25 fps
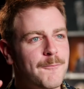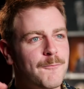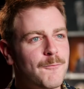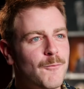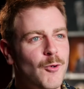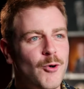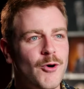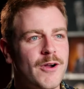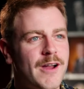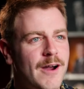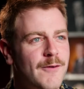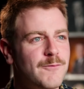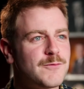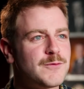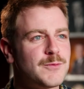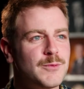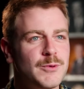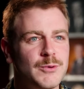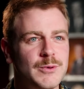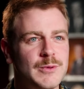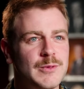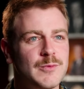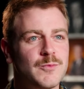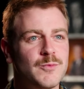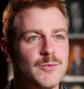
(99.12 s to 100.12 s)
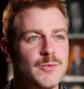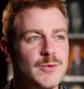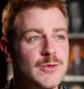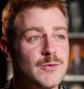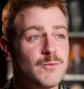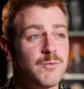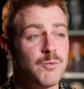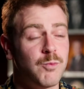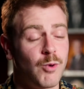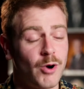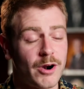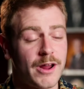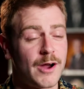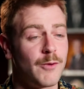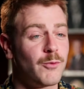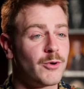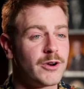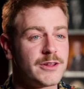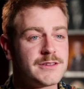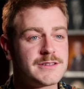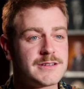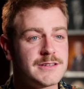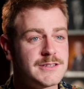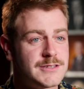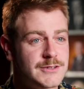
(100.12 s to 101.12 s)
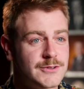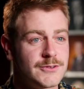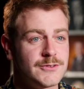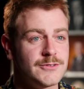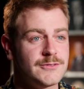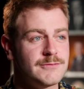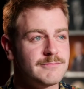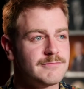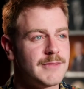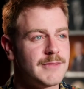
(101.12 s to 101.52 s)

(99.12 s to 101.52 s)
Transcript: more comfortable with what I wanted to do.